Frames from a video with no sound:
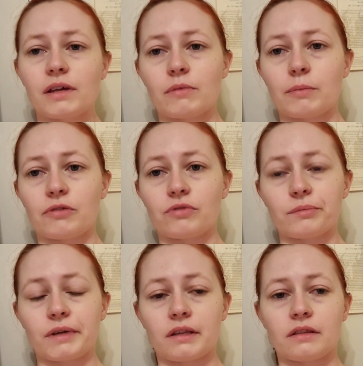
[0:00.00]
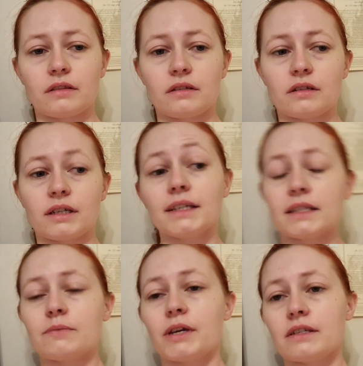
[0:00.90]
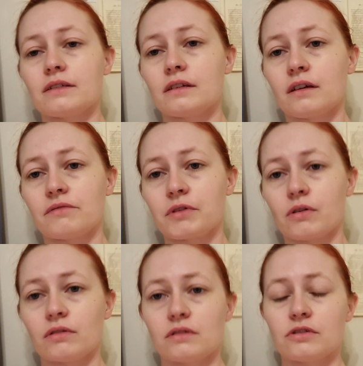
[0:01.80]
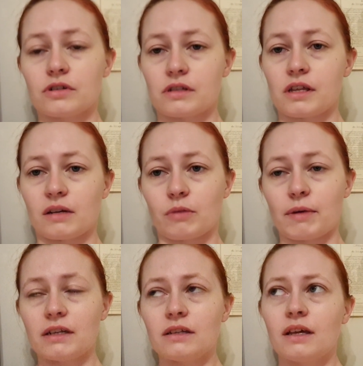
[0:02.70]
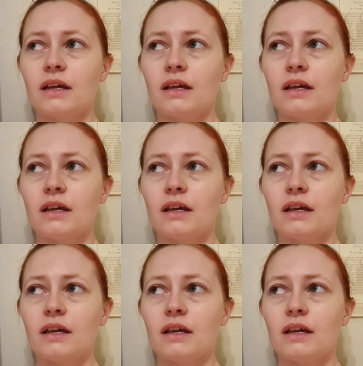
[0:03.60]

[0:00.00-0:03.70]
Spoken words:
in my bedroom in the tiny little space that I've got just at the end of my bed.